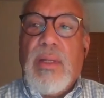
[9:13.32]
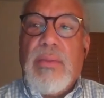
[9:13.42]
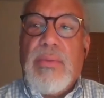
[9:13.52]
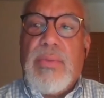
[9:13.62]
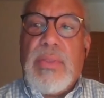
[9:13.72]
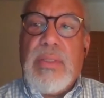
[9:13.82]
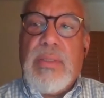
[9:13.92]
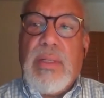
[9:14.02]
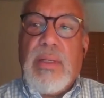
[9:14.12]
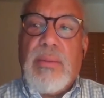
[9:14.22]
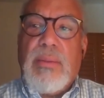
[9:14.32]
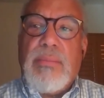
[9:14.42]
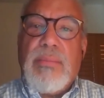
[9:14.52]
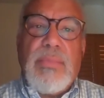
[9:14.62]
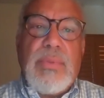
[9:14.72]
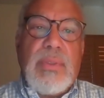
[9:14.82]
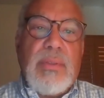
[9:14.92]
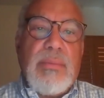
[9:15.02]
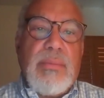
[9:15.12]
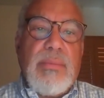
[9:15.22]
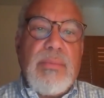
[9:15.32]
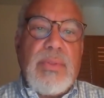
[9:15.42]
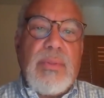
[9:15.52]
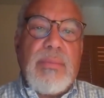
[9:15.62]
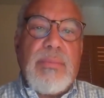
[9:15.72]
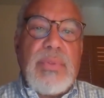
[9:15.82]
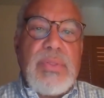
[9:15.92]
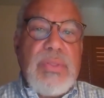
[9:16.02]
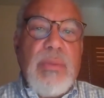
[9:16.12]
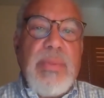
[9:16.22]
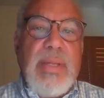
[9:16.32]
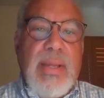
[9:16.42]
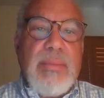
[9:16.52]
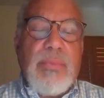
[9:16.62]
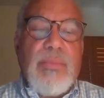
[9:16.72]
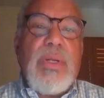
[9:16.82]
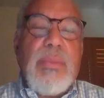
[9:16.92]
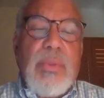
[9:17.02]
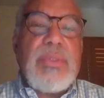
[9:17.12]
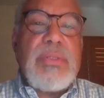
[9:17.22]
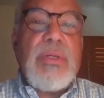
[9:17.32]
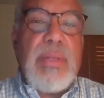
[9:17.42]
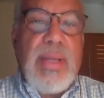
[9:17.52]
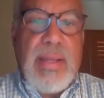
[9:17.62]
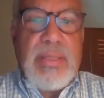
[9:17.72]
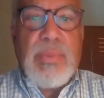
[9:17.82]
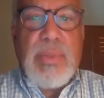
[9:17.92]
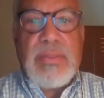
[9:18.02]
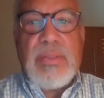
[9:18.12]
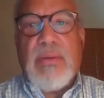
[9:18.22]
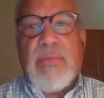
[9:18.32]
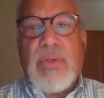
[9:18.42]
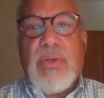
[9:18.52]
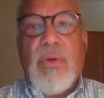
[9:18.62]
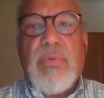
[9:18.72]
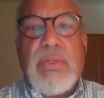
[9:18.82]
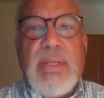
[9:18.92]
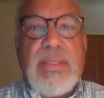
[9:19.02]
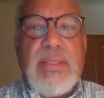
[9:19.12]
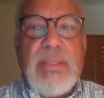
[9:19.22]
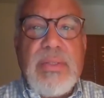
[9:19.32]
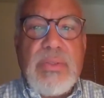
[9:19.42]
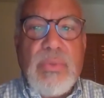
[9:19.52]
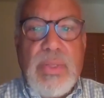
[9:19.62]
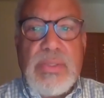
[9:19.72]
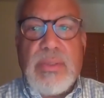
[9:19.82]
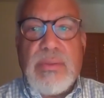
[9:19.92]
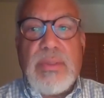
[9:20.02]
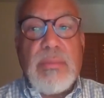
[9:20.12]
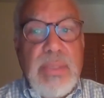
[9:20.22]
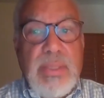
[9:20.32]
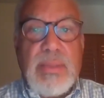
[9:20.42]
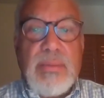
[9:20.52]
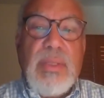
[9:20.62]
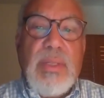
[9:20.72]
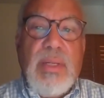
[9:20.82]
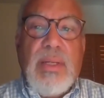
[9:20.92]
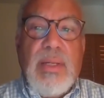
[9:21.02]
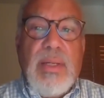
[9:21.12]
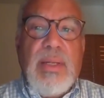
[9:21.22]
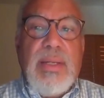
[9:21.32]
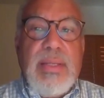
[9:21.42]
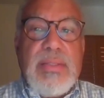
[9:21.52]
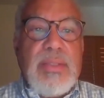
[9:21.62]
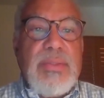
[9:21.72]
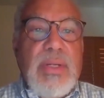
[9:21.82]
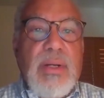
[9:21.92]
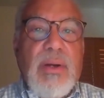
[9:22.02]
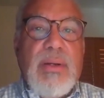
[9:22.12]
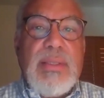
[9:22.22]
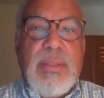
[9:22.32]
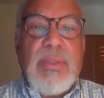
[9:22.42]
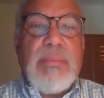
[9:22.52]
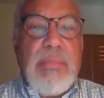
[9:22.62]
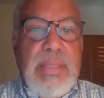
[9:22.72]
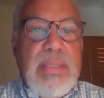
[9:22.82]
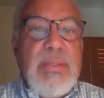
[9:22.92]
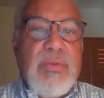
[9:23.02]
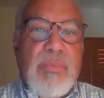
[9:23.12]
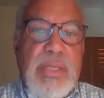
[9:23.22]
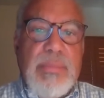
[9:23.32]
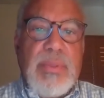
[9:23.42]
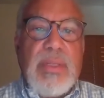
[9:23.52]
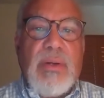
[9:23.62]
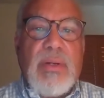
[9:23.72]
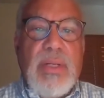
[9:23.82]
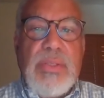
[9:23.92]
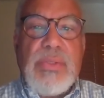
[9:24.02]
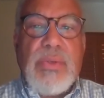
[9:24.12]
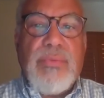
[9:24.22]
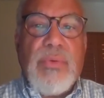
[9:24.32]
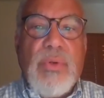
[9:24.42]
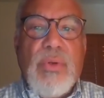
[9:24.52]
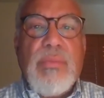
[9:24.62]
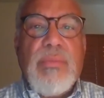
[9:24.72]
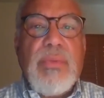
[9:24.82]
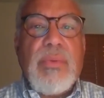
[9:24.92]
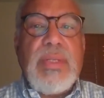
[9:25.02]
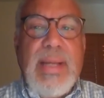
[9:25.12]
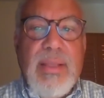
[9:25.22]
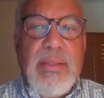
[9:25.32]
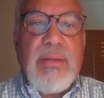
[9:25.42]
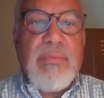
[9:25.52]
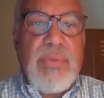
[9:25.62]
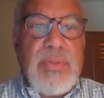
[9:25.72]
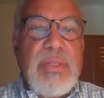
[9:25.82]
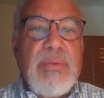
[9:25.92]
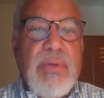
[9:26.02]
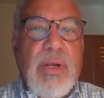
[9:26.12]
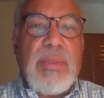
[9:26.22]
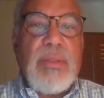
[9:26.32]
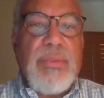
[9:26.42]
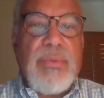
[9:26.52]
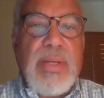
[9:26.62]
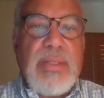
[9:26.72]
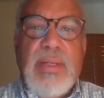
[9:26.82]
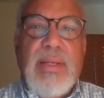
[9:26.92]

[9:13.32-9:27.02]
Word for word: The, um, the, the disturbing, one of the most disturbing aspects of the COVID nineteen situation to me is that there are literally millions of people in our country for whom the reality of this environmental threat